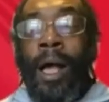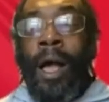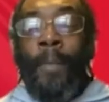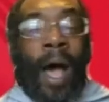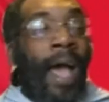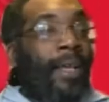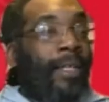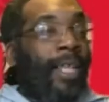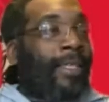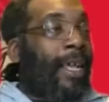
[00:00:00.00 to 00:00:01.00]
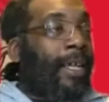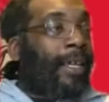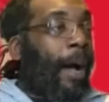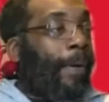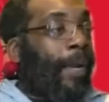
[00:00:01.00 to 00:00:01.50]
Um, I there's
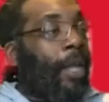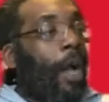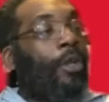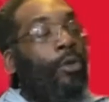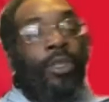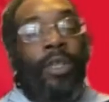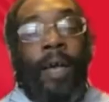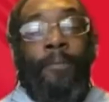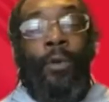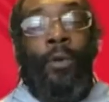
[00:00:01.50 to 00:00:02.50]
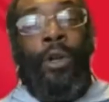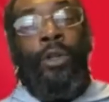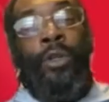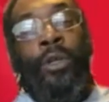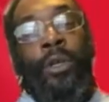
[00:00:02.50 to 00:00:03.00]
a couple of young youths I follow
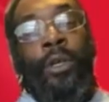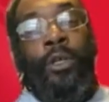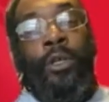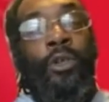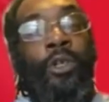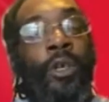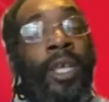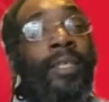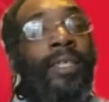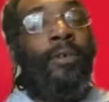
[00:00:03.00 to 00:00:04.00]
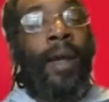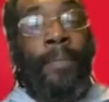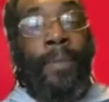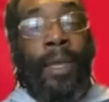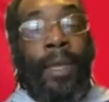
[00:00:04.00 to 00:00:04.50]
on YouTube, Instagram,
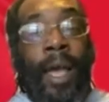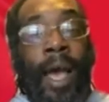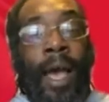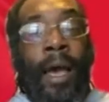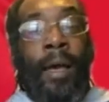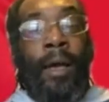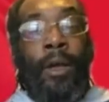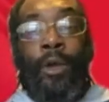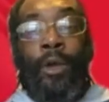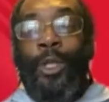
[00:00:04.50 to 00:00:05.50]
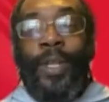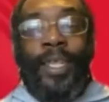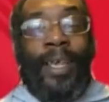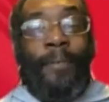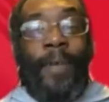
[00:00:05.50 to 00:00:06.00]
uh, who were doing
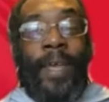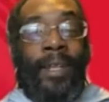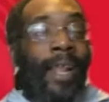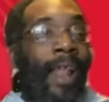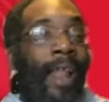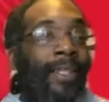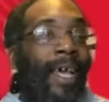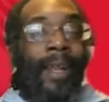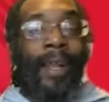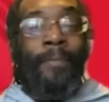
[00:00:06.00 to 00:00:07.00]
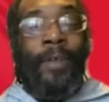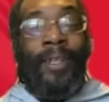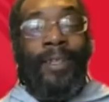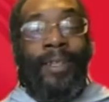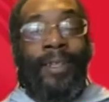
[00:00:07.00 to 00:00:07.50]
the same thing. They're like 10,
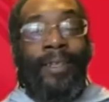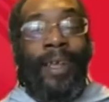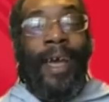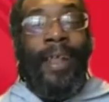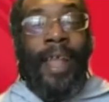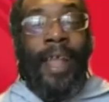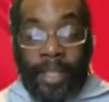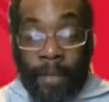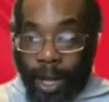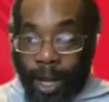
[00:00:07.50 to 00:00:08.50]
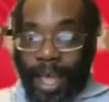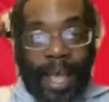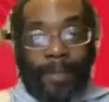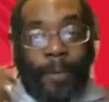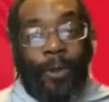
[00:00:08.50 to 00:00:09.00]
11, and they've got their
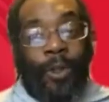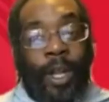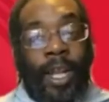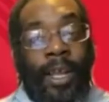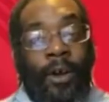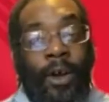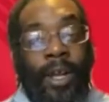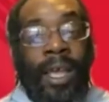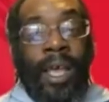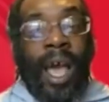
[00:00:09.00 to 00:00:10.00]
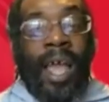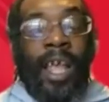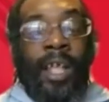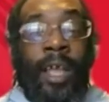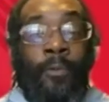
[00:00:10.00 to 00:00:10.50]
headphones on, and they got their, and
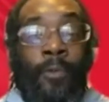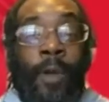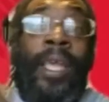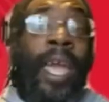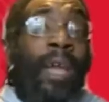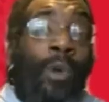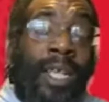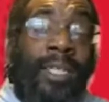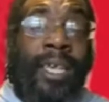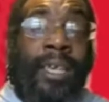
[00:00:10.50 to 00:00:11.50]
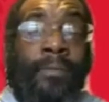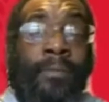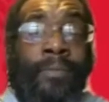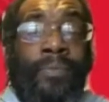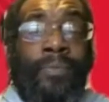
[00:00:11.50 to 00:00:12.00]
they, they're replicating what they see.
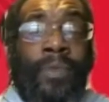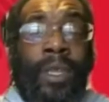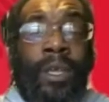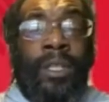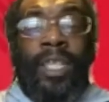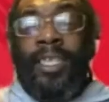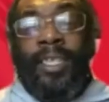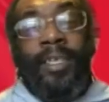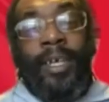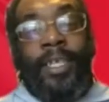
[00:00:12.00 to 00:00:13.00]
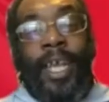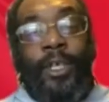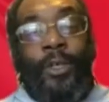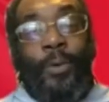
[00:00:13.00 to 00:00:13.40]
This isn't going to change,